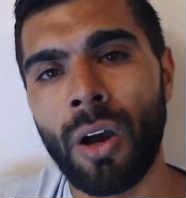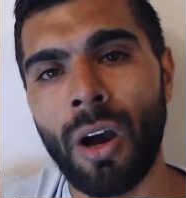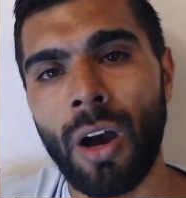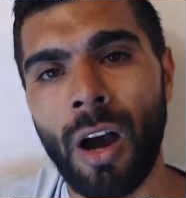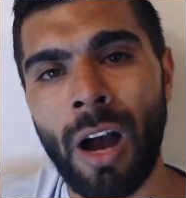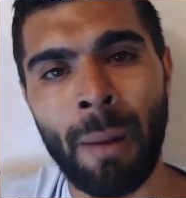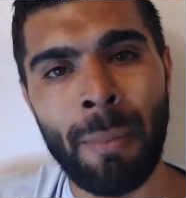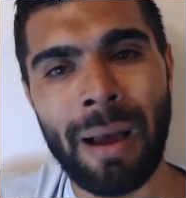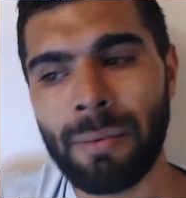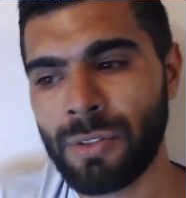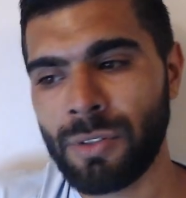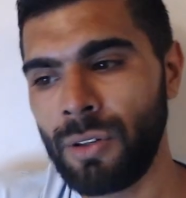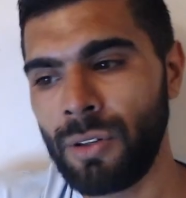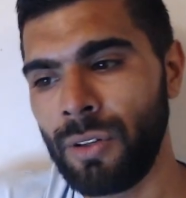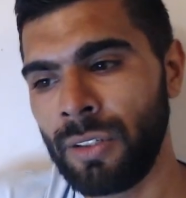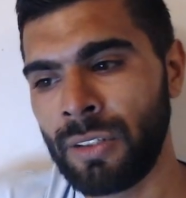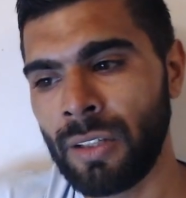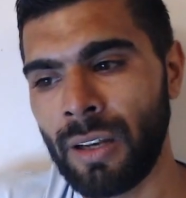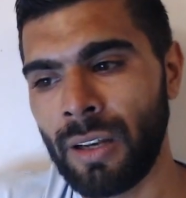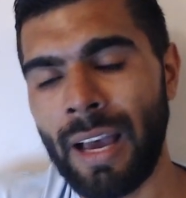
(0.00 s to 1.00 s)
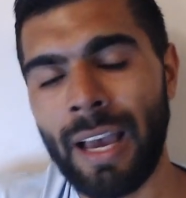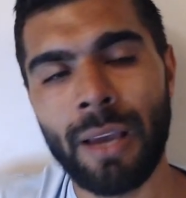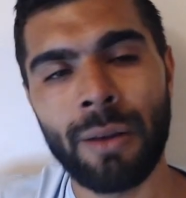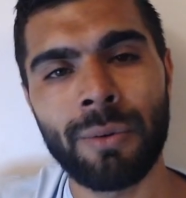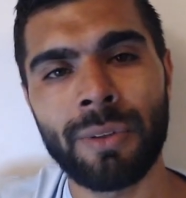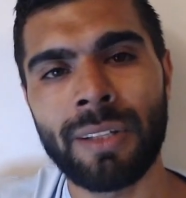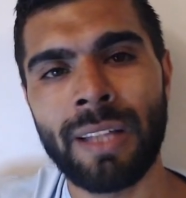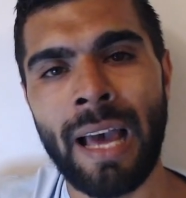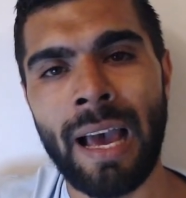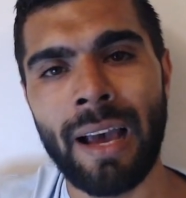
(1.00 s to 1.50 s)
I'm absolutely delighted
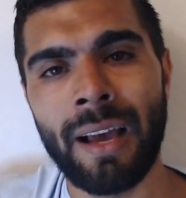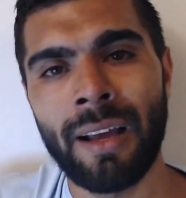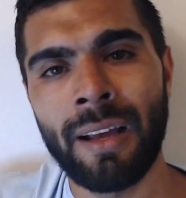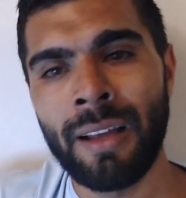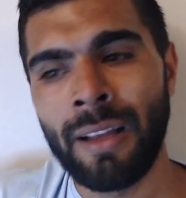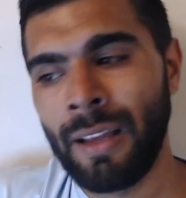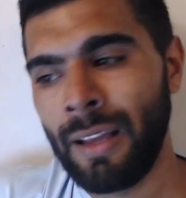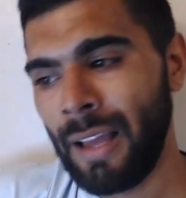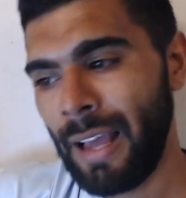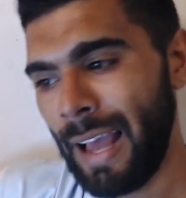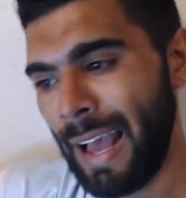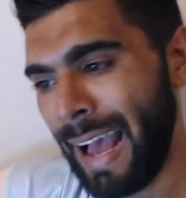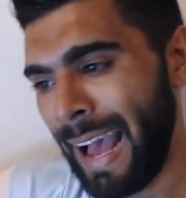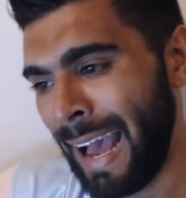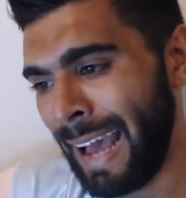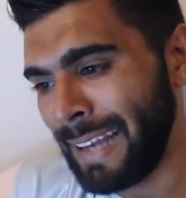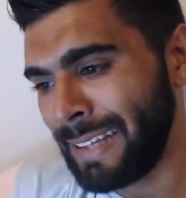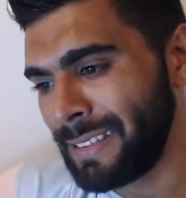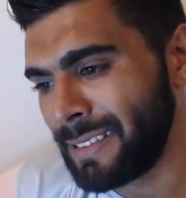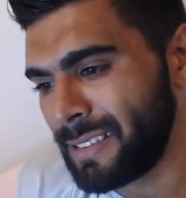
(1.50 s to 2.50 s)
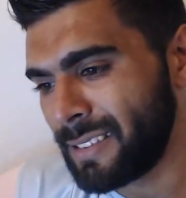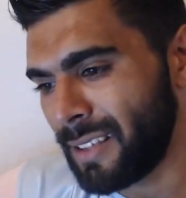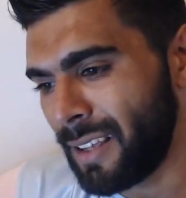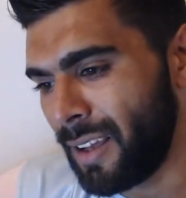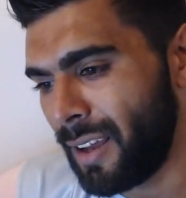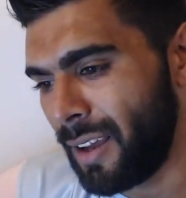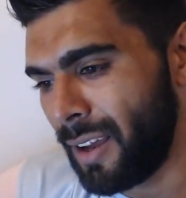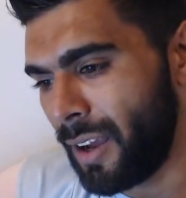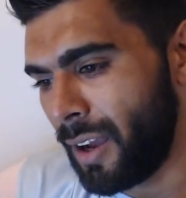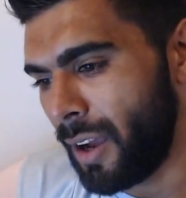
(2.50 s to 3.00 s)
with that. And
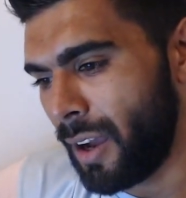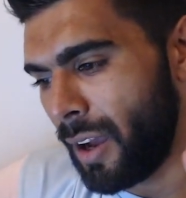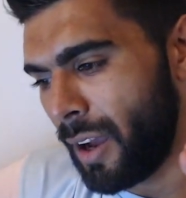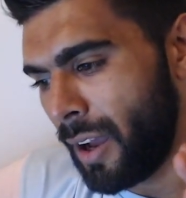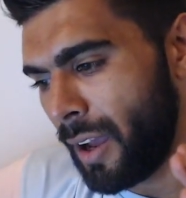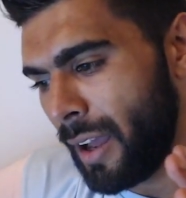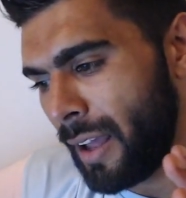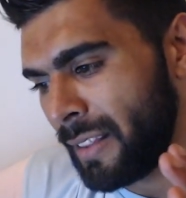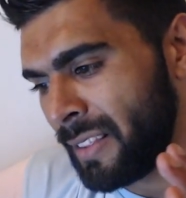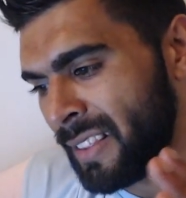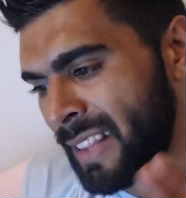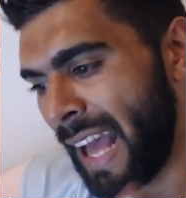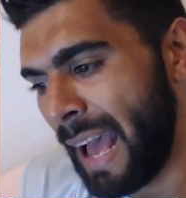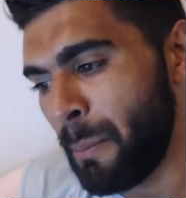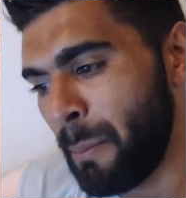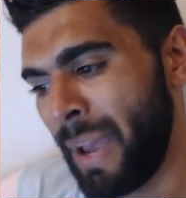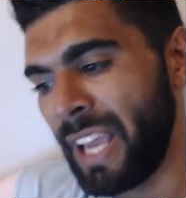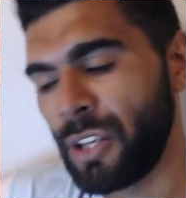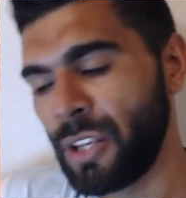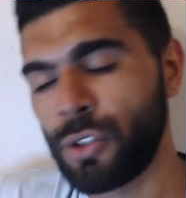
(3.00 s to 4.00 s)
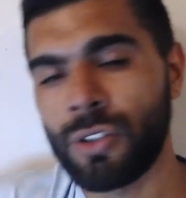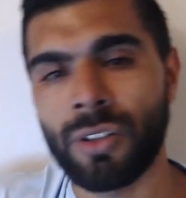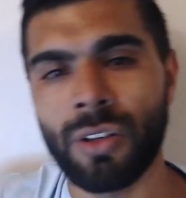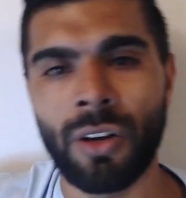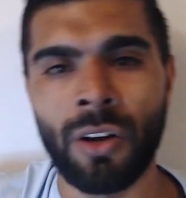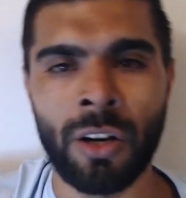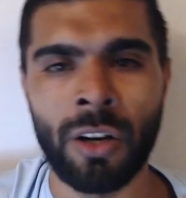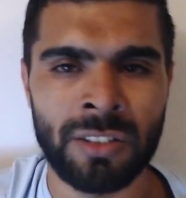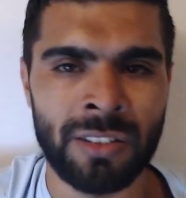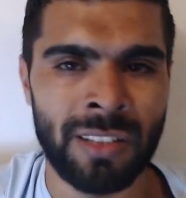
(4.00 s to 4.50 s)
that makes
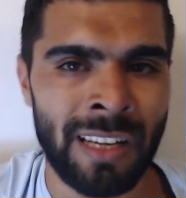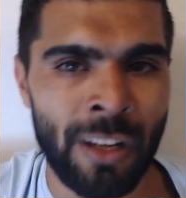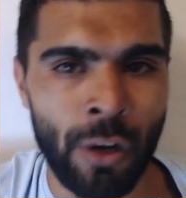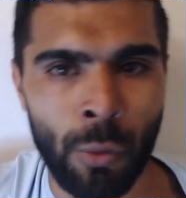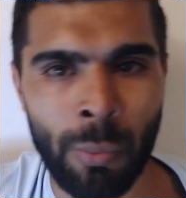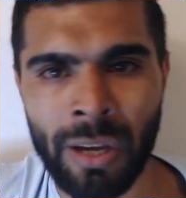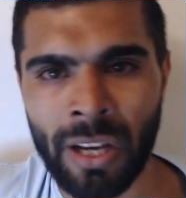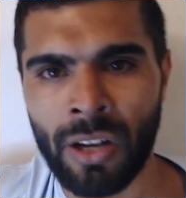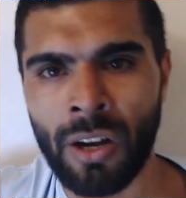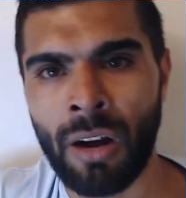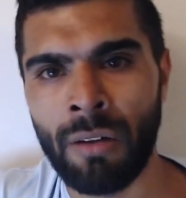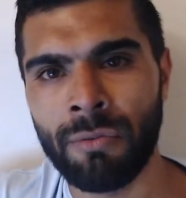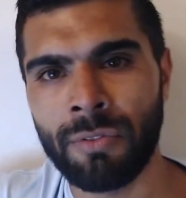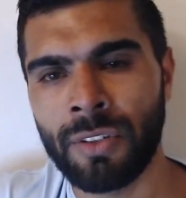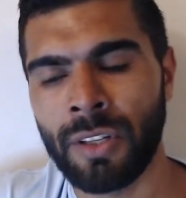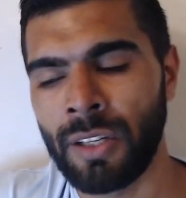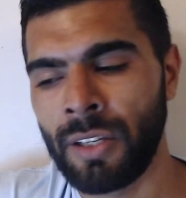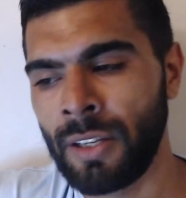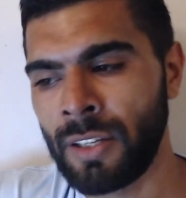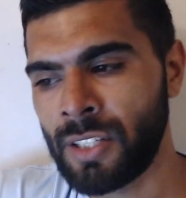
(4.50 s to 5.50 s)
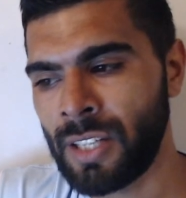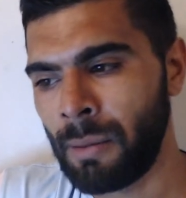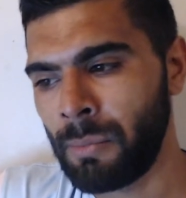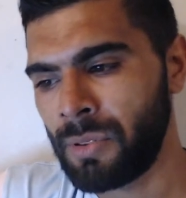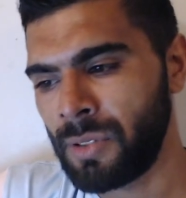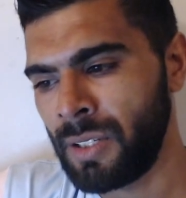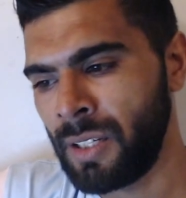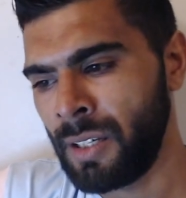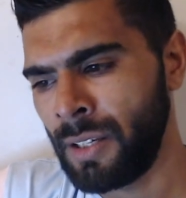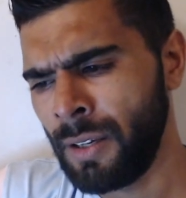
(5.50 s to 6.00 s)
us a little bit confident in the
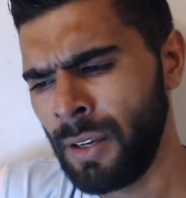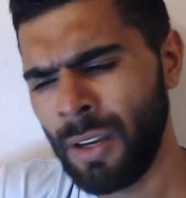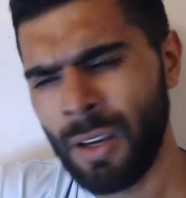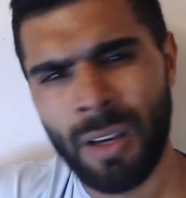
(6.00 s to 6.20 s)
Champions League.